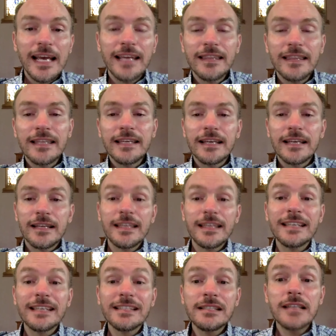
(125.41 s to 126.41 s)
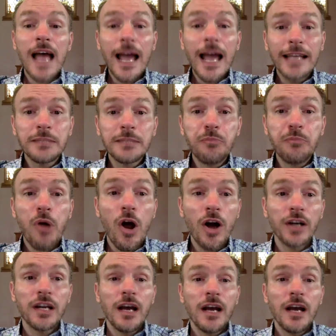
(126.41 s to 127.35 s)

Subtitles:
and the assigned part